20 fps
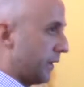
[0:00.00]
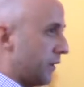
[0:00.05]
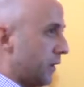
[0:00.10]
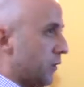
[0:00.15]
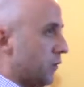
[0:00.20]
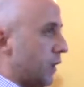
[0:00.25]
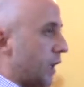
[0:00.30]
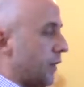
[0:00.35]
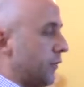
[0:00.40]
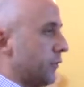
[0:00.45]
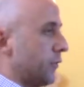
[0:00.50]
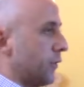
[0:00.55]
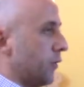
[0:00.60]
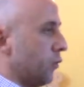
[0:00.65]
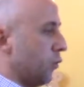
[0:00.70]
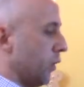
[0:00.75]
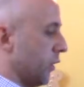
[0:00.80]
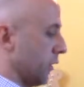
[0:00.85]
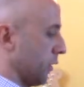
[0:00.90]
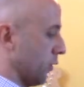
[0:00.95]
the arrival to the
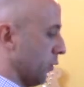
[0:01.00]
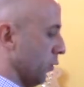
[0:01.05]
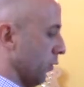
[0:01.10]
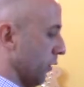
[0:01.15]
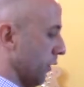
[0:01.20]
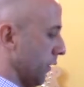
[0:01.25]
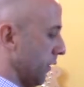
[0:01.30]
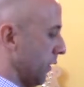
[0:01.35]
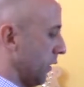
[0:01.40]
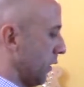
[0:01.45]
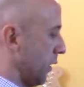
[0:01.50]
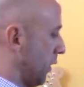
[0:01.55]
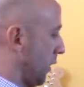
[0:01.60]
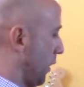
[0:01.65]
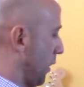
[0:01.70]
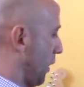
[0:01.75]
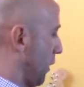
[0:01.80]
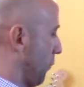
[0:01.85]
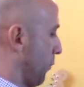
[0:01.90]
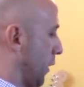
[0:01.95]
1 chord
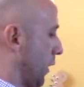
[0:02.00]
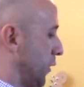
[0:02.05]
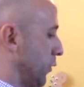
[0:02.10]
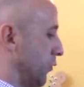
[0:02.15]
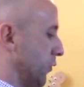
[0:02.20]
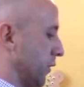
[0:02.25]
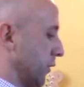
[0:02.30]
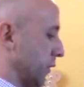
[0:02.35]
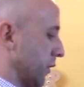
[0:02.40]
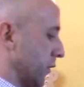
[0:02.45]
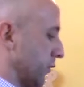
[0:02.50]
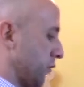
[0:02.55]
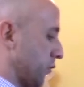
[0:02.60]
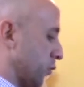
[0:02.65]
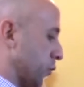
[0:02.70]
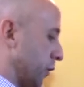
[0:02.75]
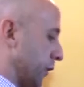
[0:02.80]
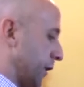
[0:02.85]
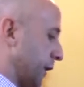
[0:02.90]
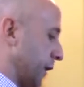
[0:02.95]
by using this
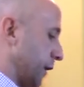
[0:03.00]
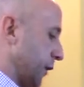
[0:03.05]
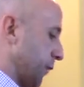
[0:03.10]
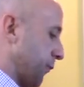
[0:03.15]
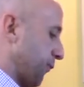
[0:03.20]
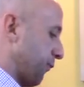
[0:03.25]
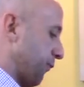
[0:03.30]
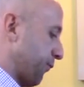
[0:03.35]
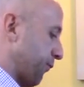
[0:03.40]
chord here, and